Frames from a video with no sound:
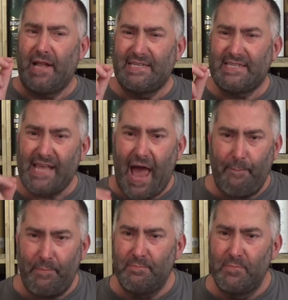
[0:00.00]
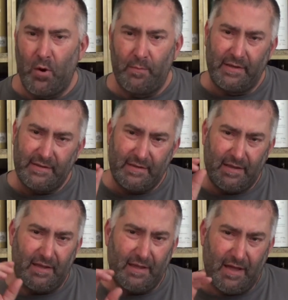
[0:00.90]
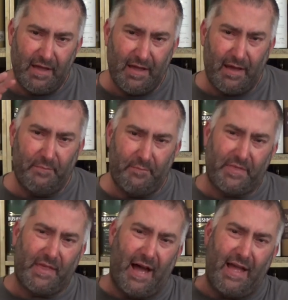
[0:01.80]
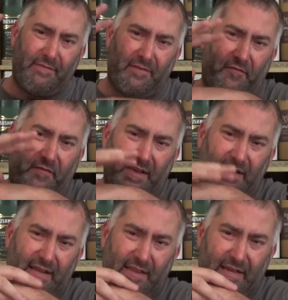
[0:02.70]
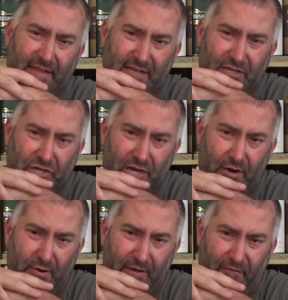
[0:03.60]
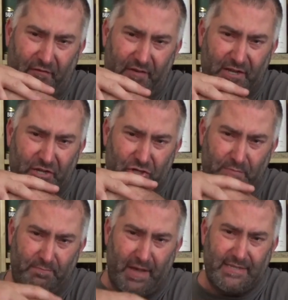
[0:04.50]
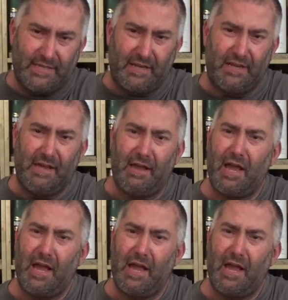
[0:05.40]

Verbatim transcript: sap moment, but I have the feeling that the sherry finish basically